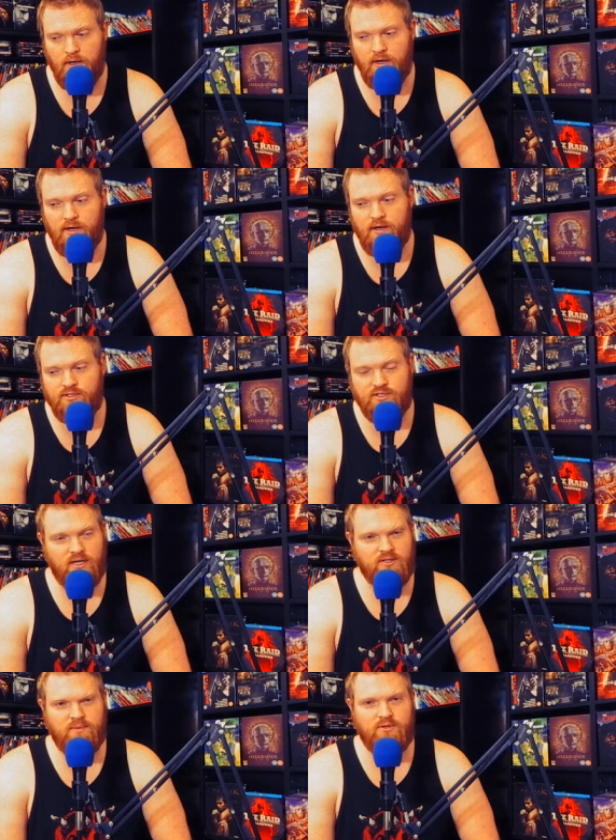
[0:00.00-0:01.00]
She's
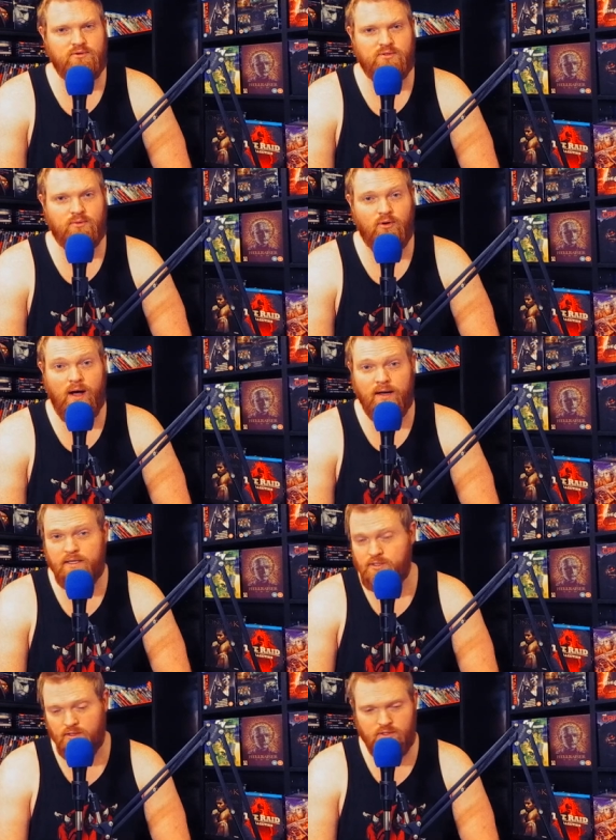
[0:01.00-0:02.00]
also been doing some karate,
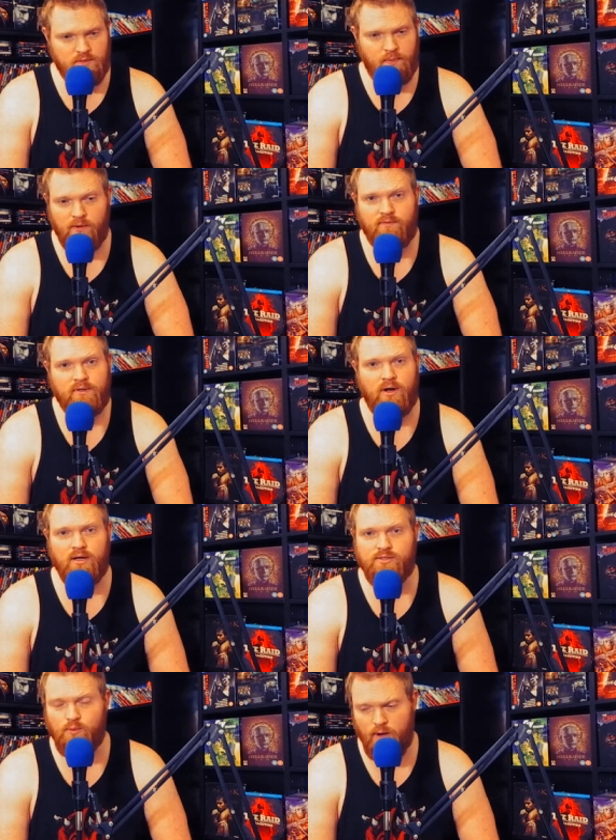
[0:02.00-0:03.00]
so this is perfect.
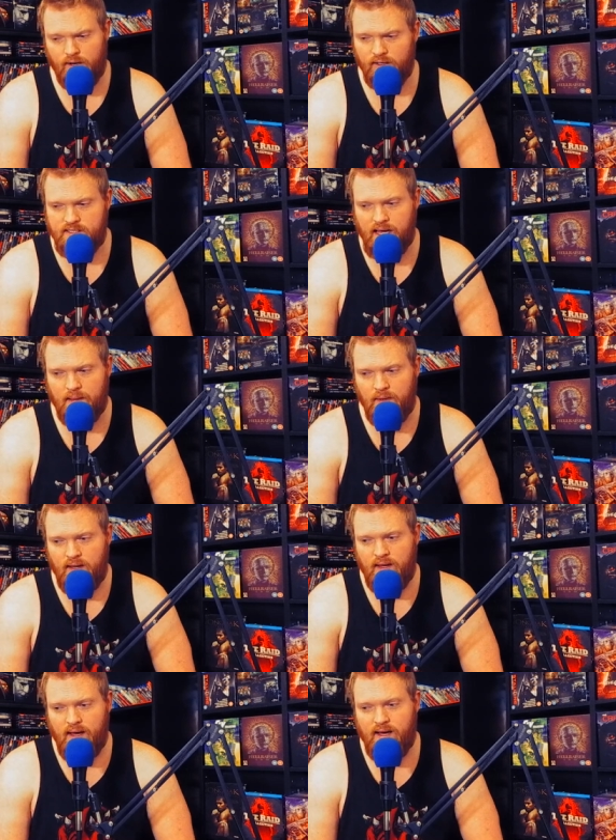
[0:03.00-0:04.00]
Also right on time.
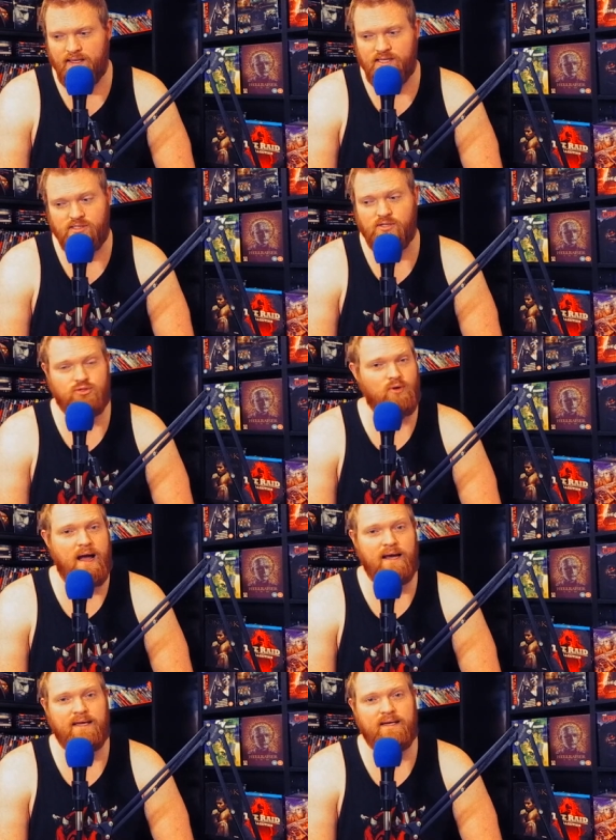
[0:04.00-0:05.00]
Kiss of the
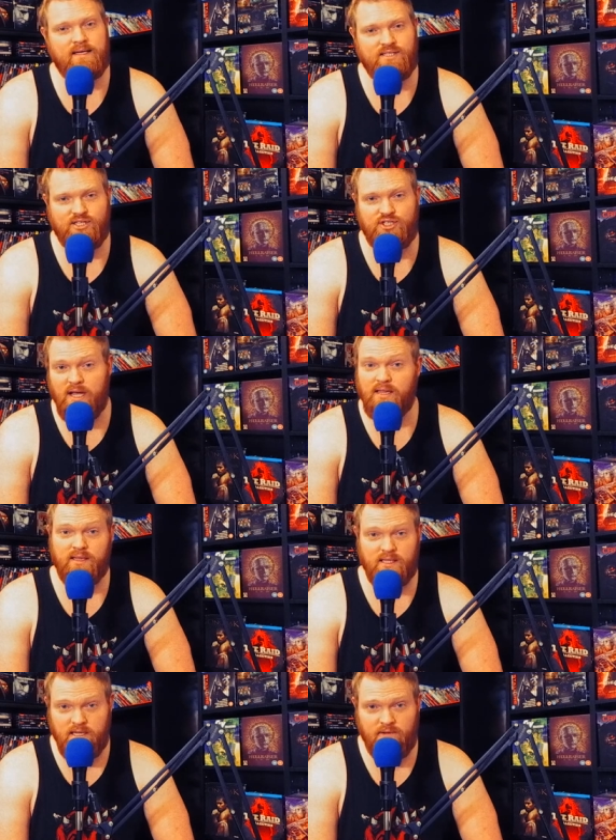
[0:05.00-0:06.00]
Dragon is a Jet
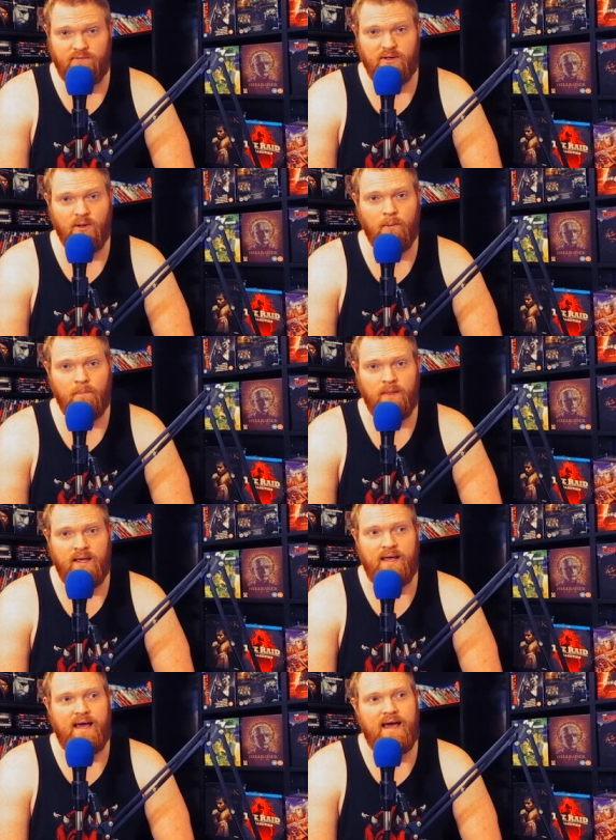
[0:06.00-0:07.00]
Li film.
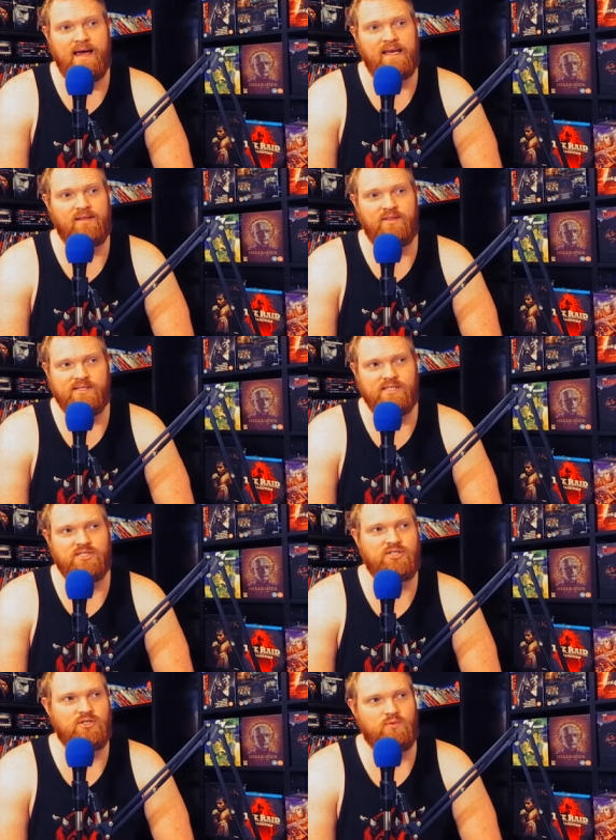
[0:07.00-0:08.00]
And this is
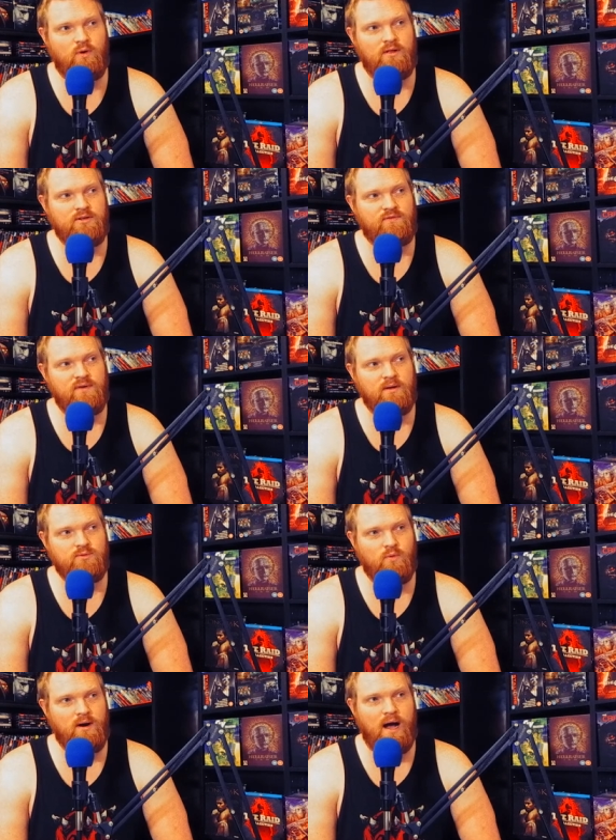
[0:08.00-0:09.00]
just one of those films
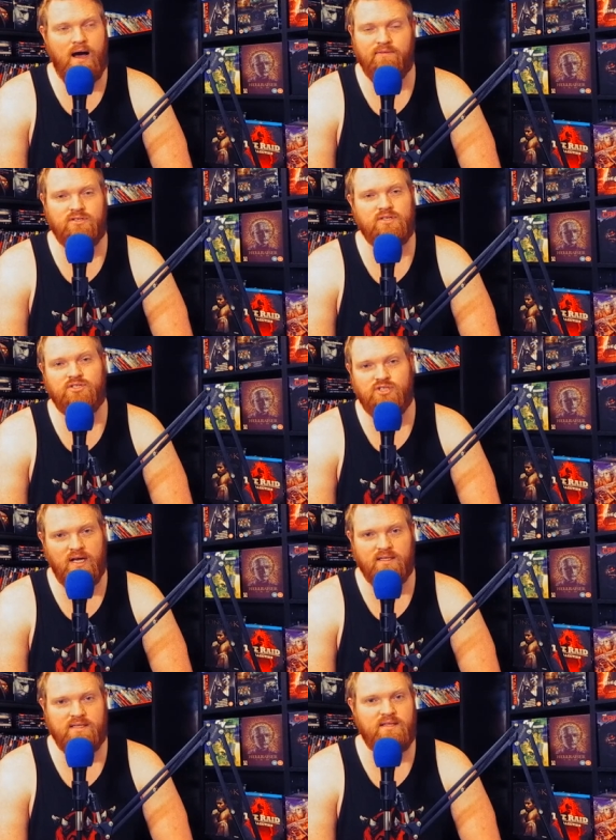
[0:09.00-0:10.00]
where obviously it's
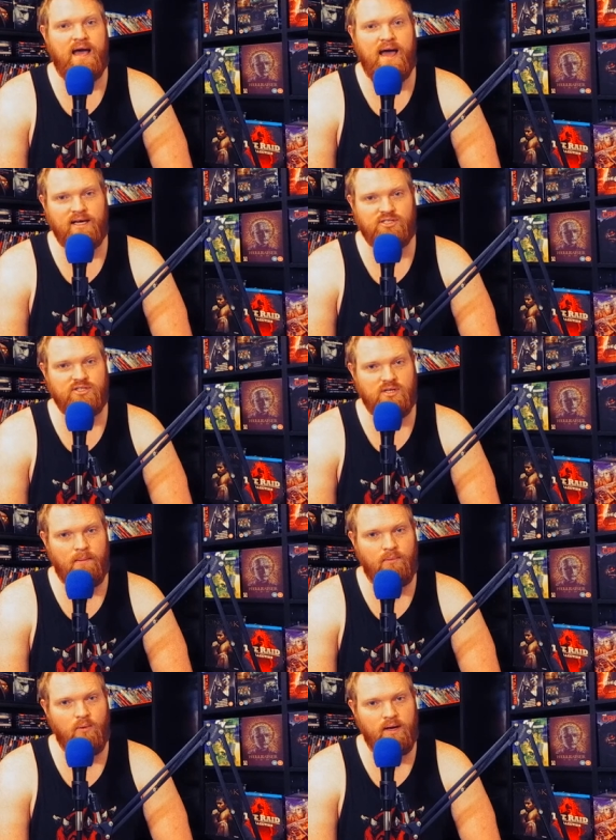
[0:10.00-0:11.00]
Jet Li, the action's on point,